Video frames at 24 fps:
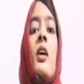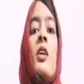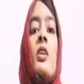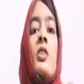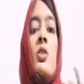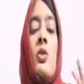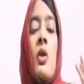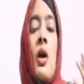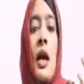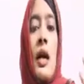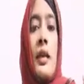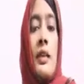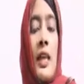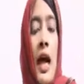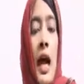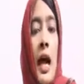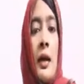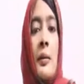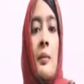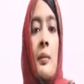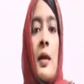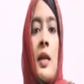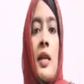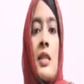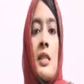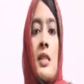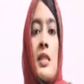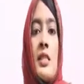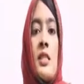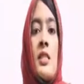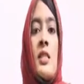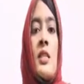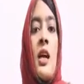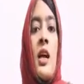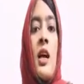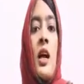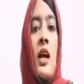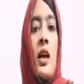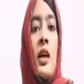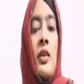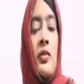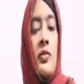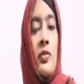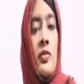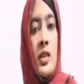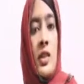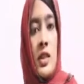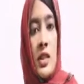So at that places,
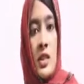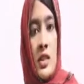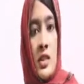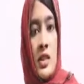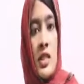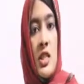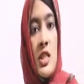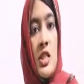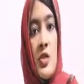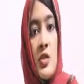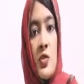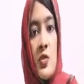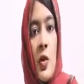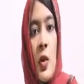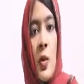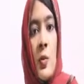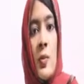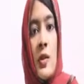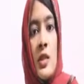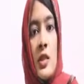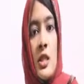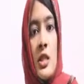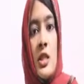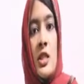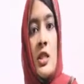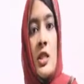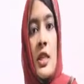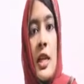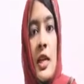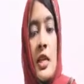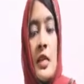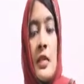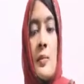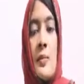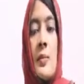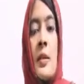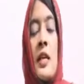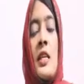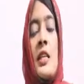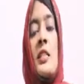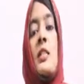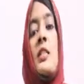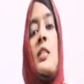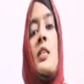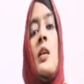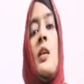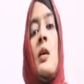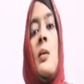if cyst formation takes
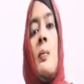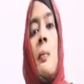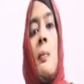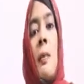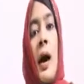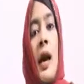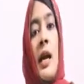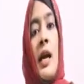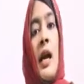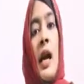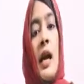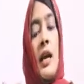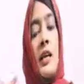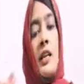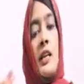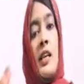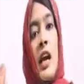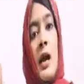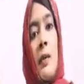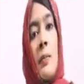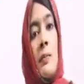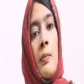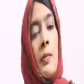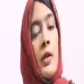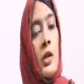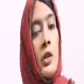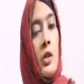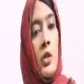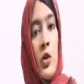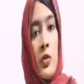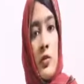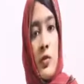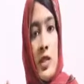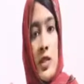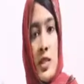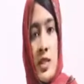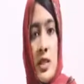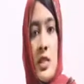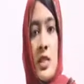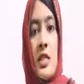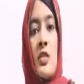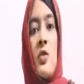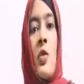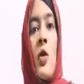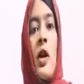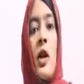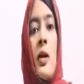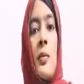place by entrapment of the
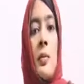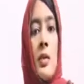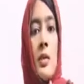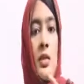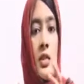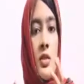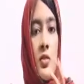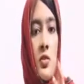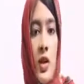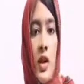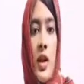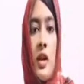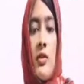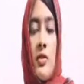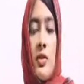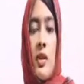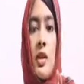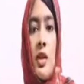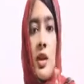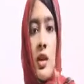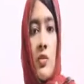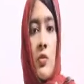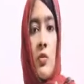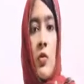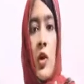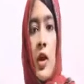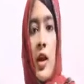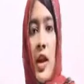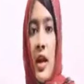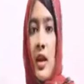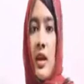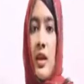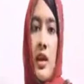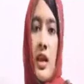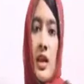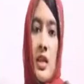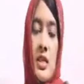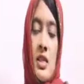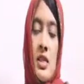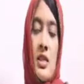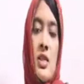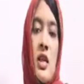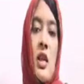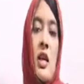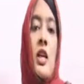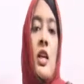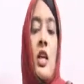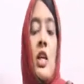cells, what happens is whenever a lymphoid aggregate is
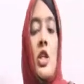there,